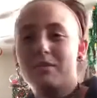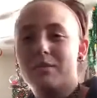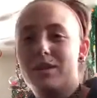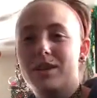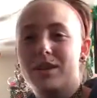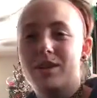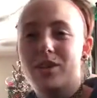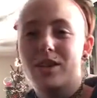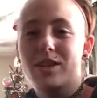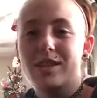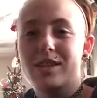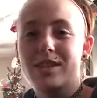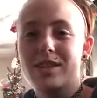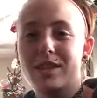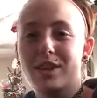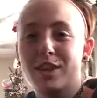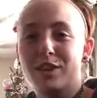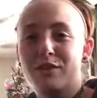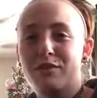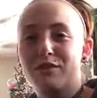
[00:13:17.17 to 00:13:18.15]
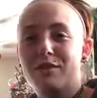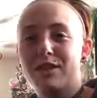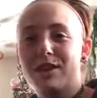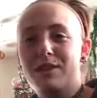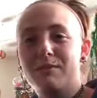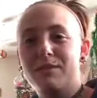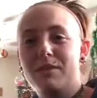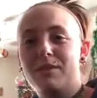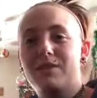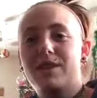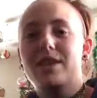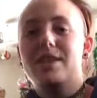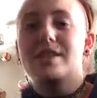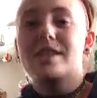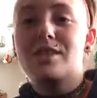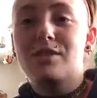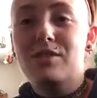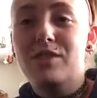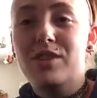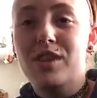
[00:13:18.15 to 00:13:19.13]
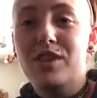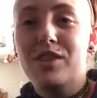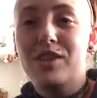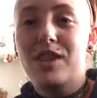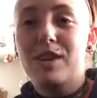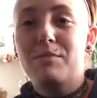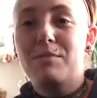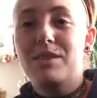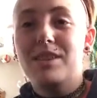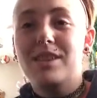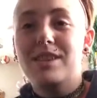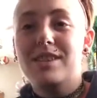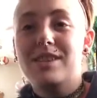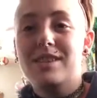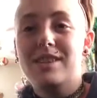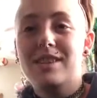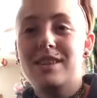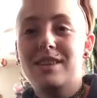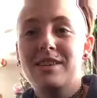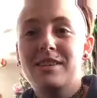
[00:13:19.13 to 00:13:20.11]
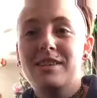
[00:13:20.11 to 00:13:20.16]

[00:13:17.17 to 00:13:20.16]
my dog's sticking her feet in my face. Don't touch that, please.